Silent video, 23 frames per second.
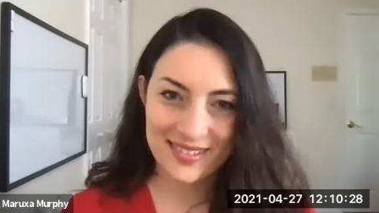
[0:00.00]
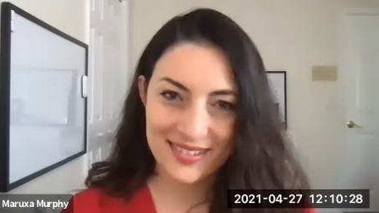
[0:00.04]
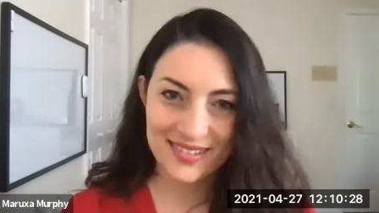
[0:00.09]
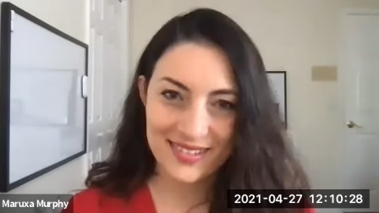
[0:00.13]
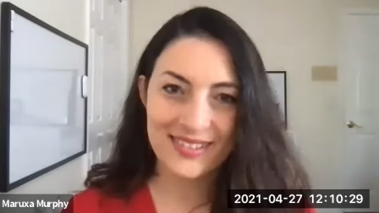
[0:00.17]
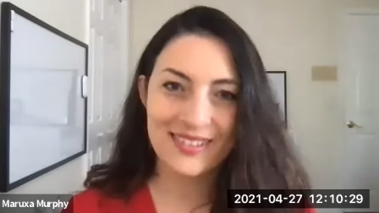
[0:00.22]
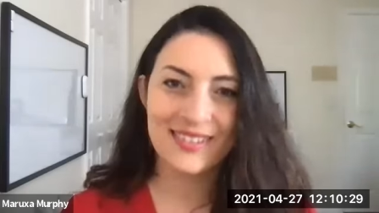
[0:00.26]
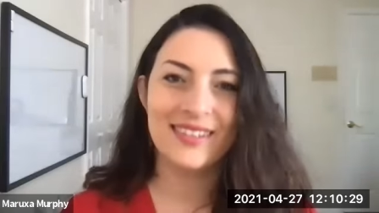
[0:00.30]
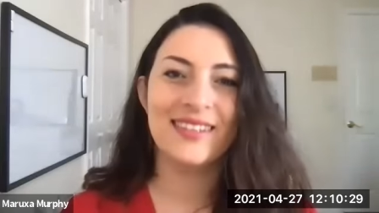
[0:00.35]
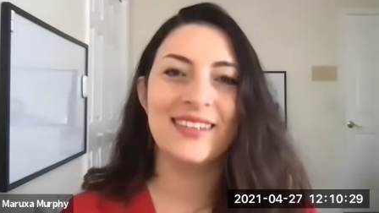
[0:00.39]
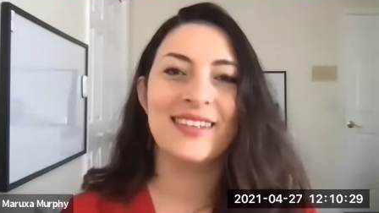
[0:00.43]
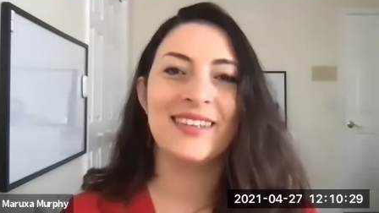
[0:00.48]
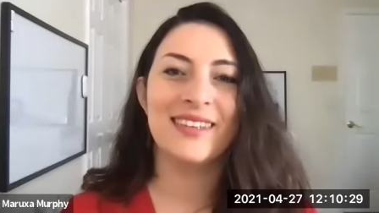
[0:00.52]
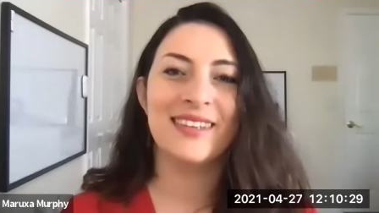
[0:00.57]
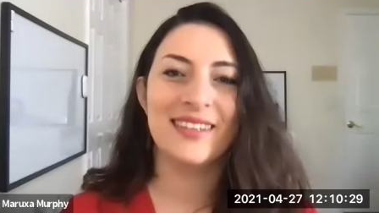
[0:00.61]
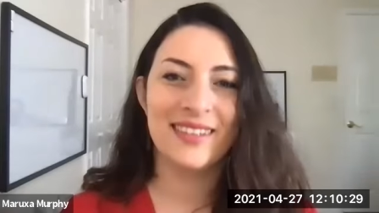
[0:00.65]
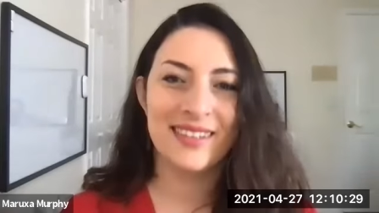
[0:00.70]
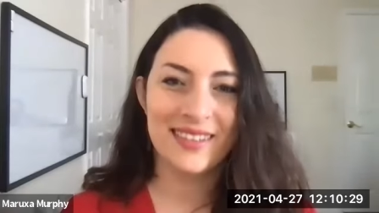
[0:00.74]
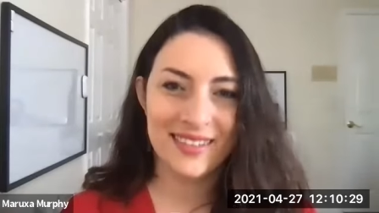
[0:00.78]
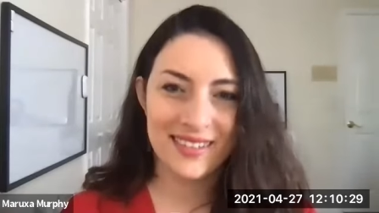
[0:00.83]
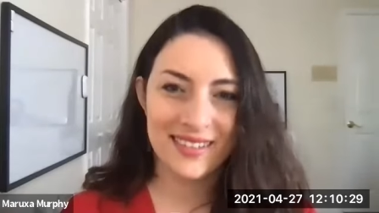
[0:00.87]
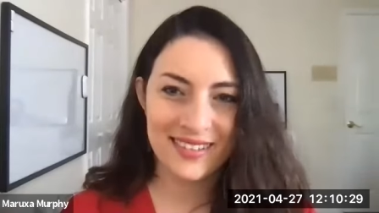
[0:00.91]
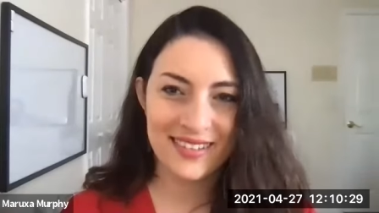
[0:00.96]
all of who
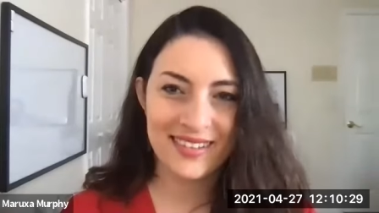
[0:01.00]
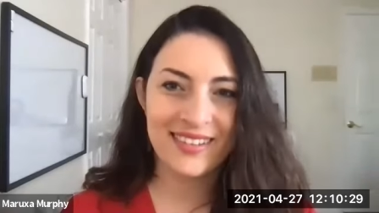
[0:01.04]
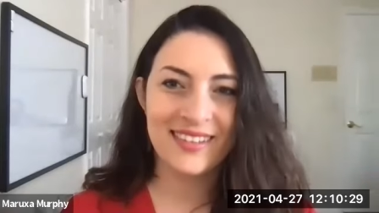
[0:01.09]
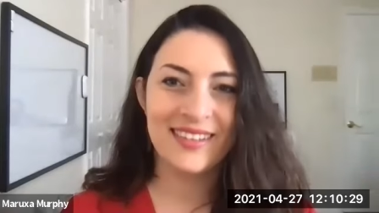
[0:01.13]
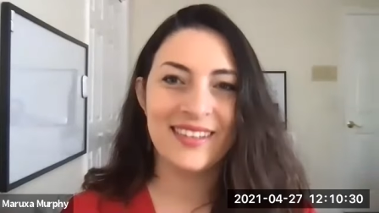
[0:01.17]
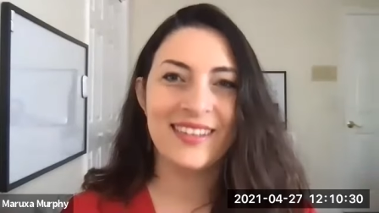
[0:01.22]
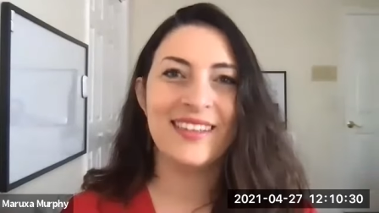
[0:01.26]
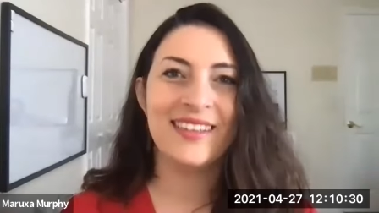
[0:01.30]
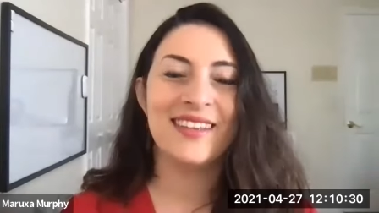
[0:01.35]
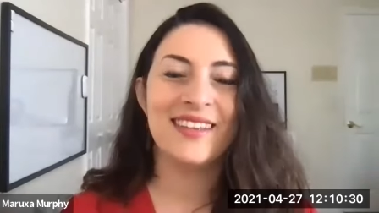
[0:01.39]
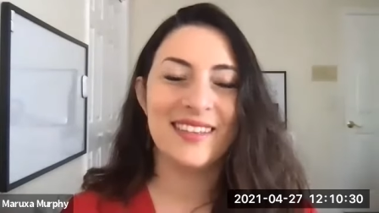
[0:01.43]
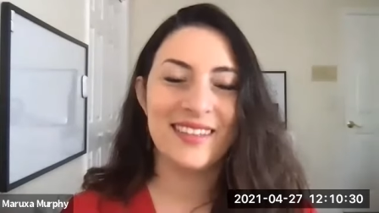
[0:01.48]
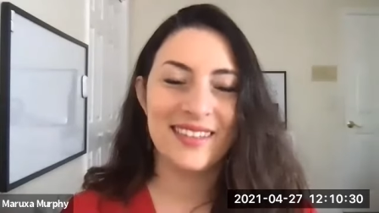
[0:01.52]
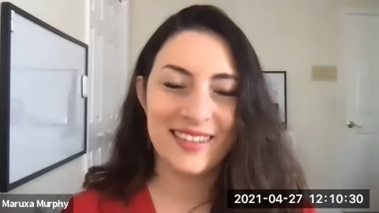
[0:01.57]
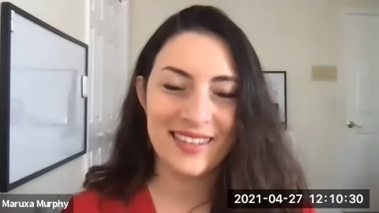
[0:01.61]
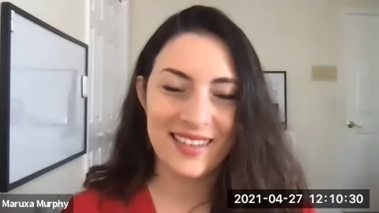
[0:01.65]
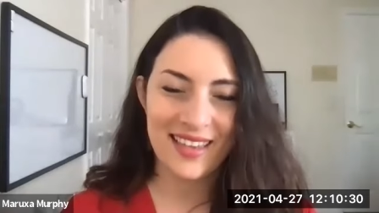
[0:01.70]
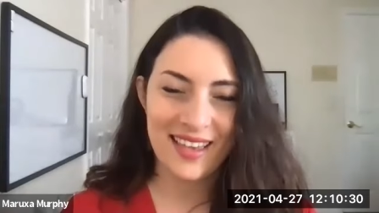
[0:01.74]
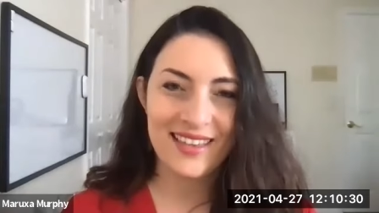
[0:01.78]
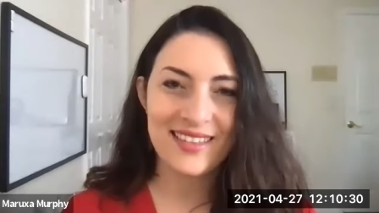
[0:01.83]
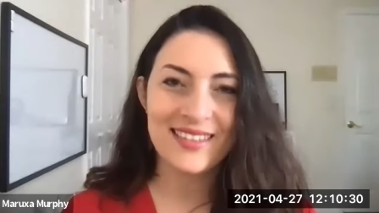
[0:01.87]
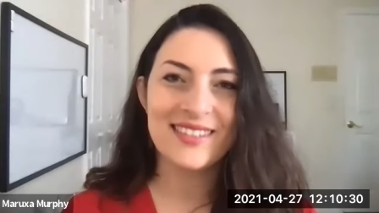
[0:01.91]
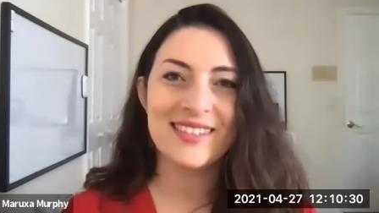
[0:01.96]
we are. And I think
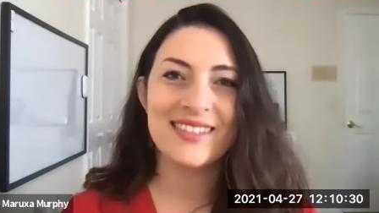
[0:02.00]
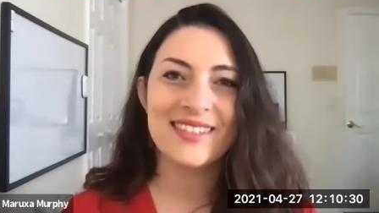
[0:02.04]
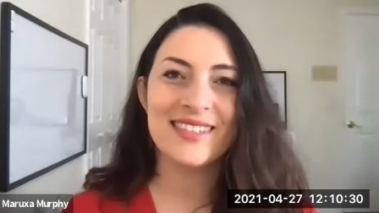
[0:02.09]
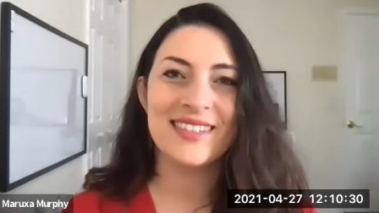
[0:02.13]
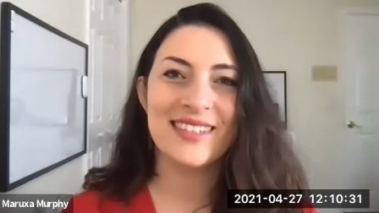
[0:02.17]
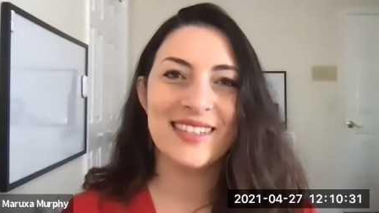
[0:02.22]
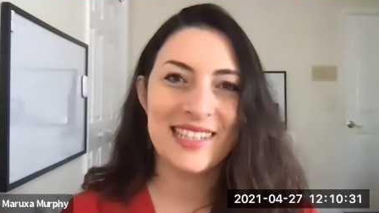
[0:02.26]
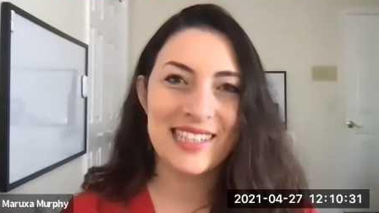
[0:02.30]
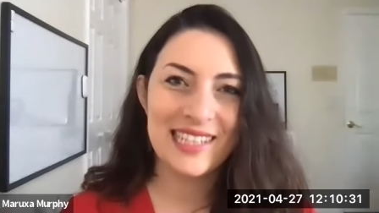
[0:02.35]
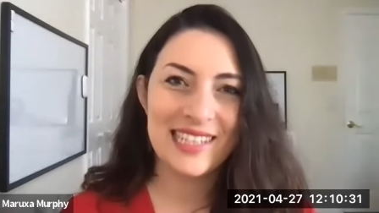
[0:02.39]
that's really,